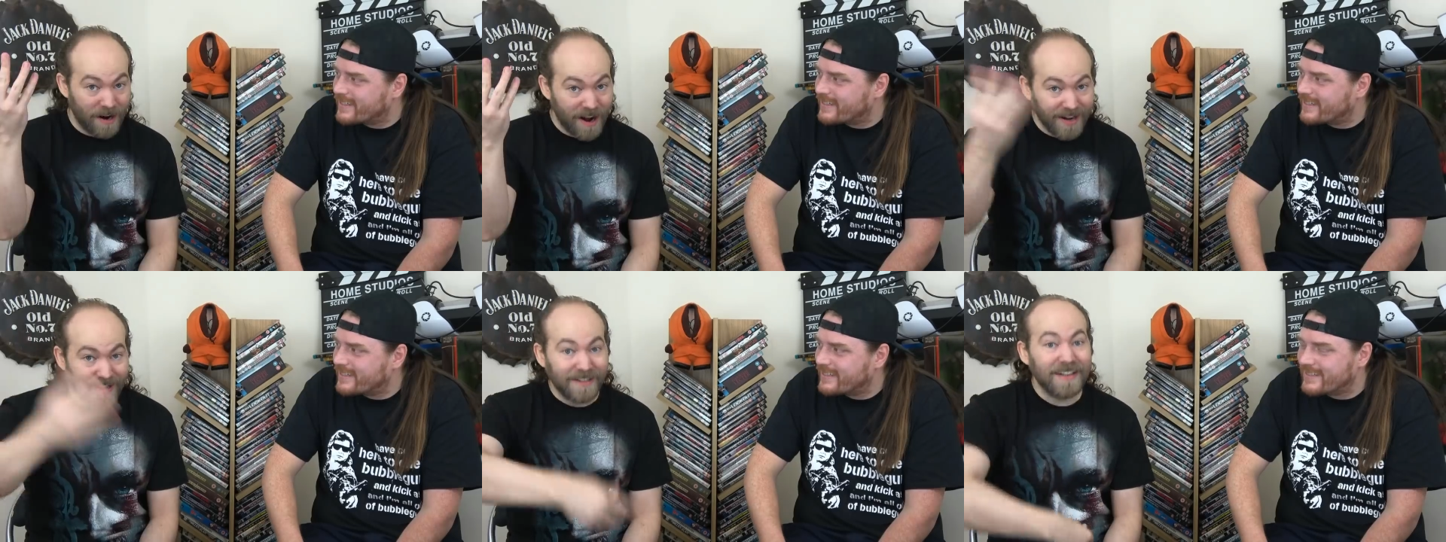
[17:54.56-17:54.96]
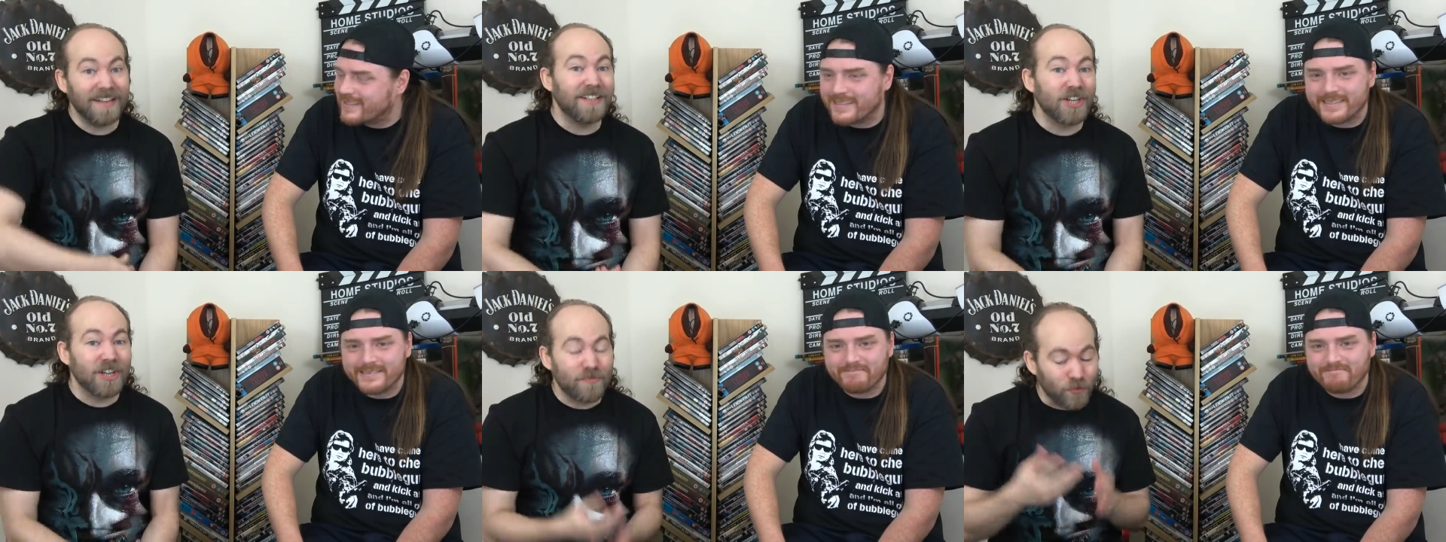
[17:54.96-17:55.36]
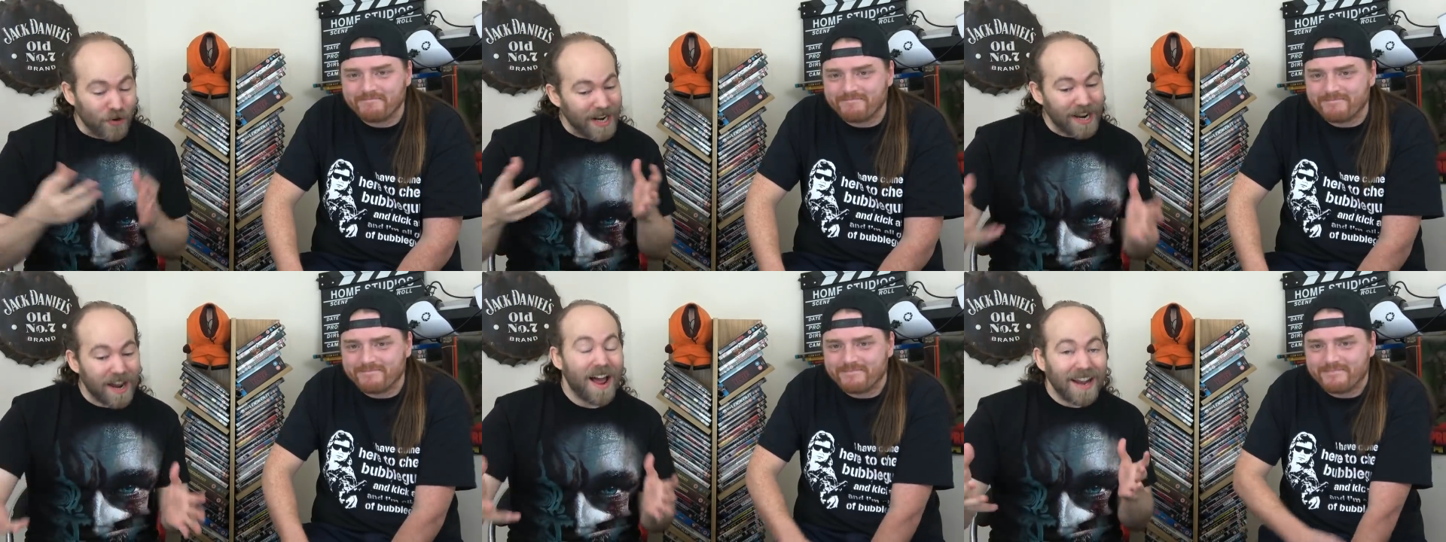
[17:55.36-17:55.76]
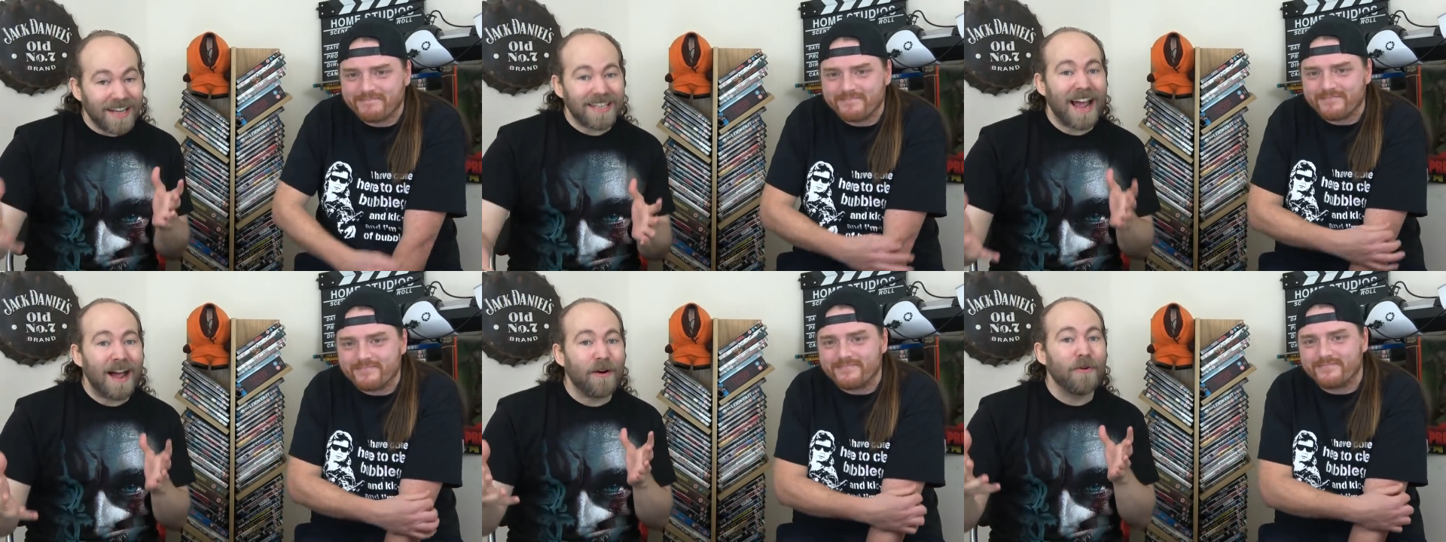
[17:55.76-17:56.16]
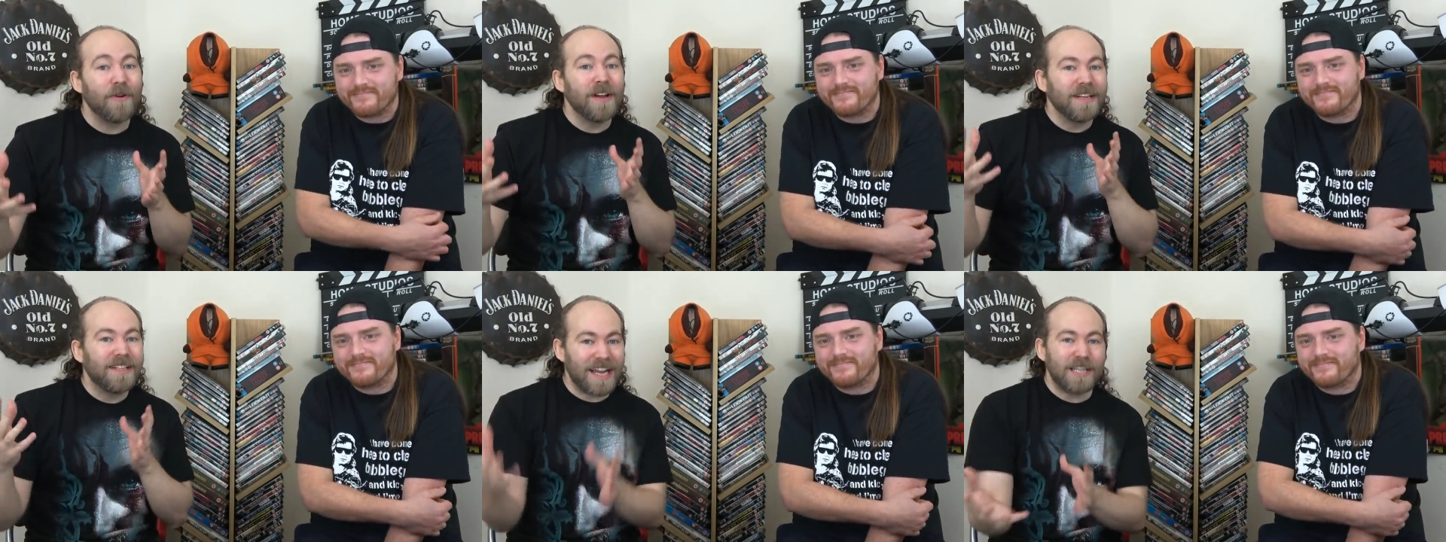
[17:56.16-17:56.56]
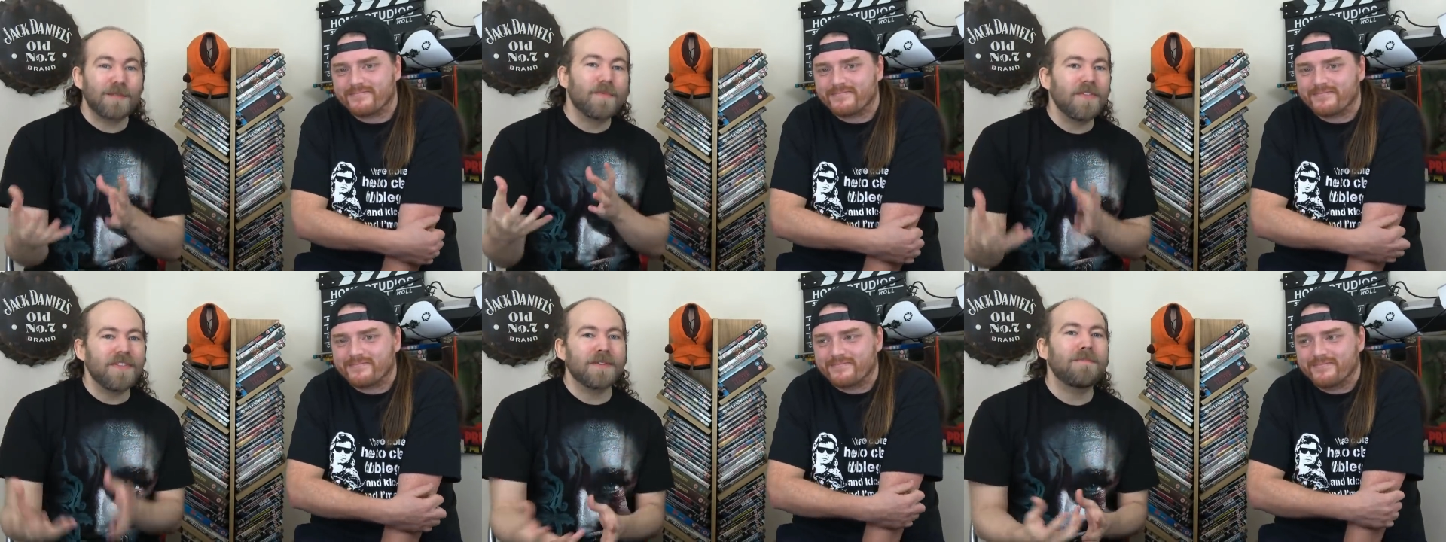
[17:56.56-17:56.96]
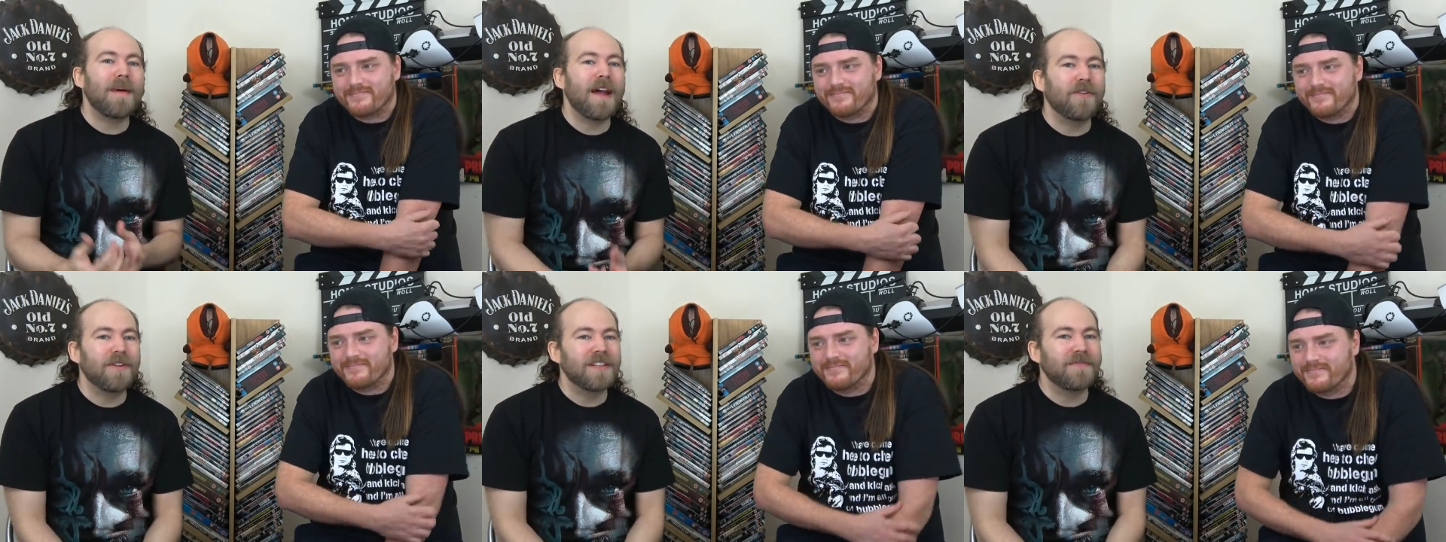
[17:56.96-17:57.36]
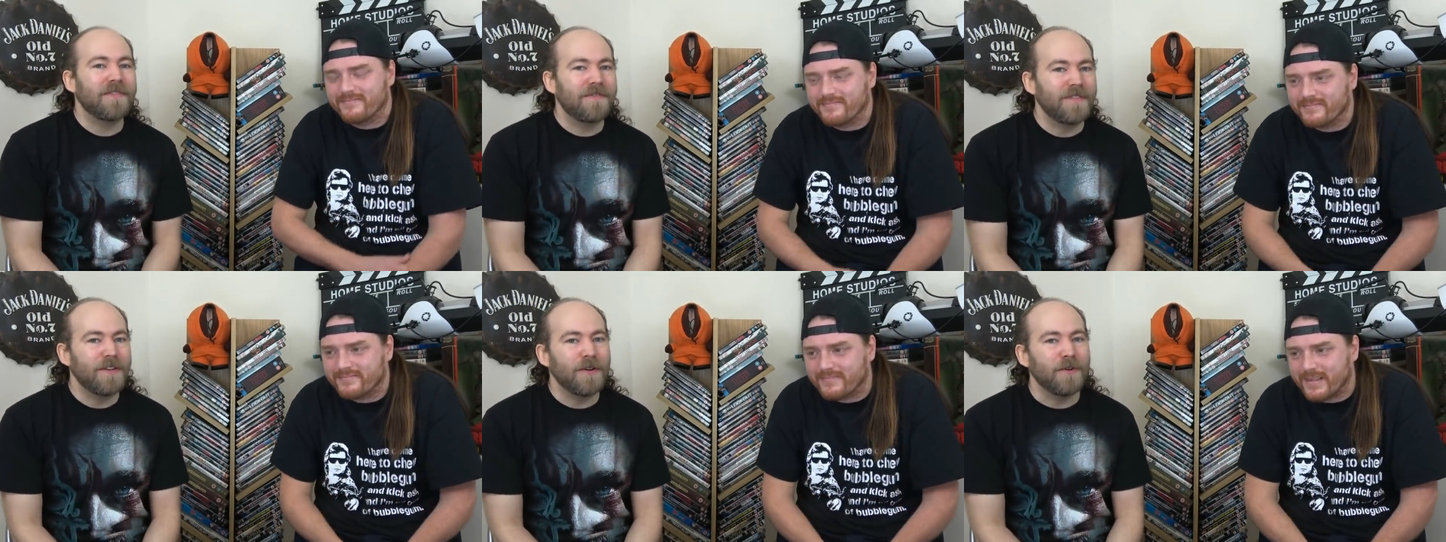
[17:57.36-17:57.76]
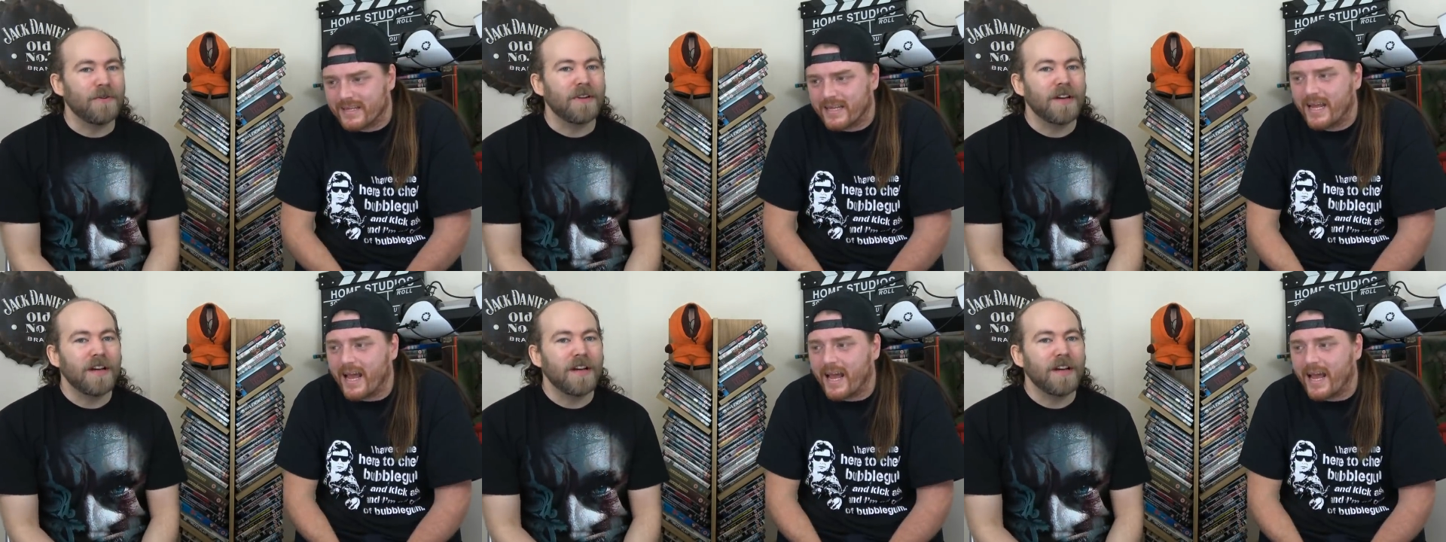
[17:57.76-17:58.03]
Speaker 1: right? You should realise how desperate this bear is for food.